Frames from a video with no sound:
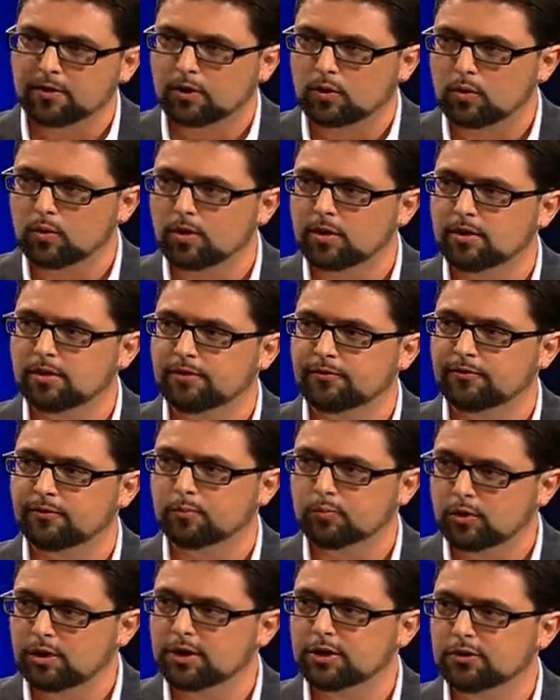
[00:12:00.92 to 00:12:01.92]
the corner
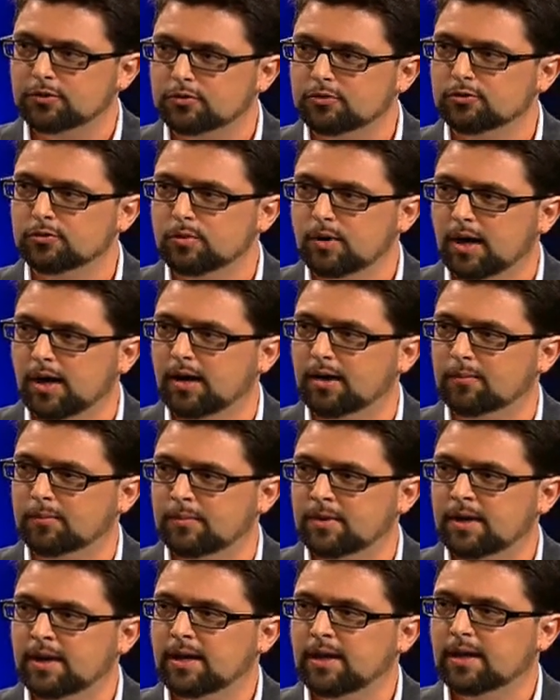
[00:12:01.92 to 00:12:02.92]
from where you grew up.
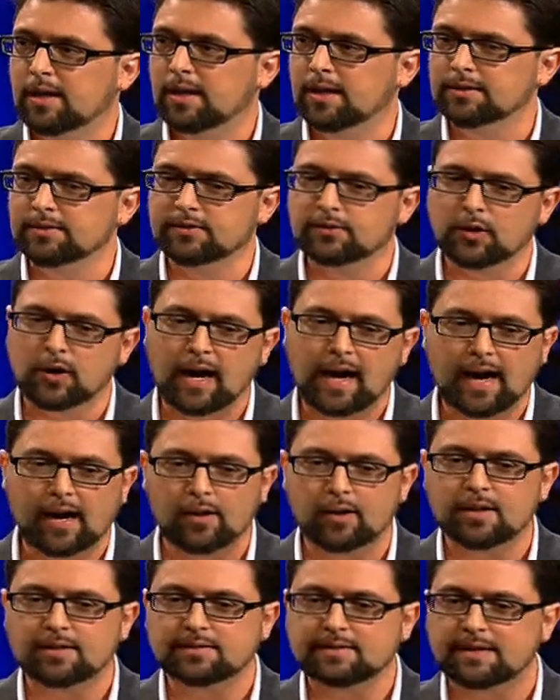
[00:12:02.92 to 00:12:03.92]
And so
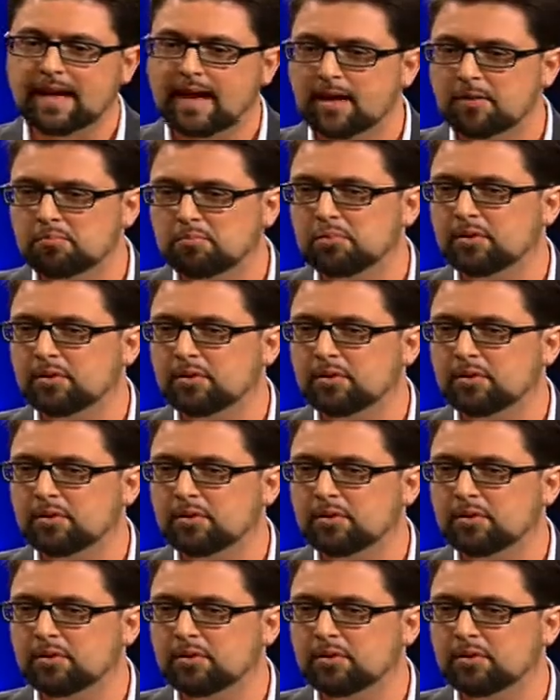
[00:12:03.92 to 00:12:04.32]
how has that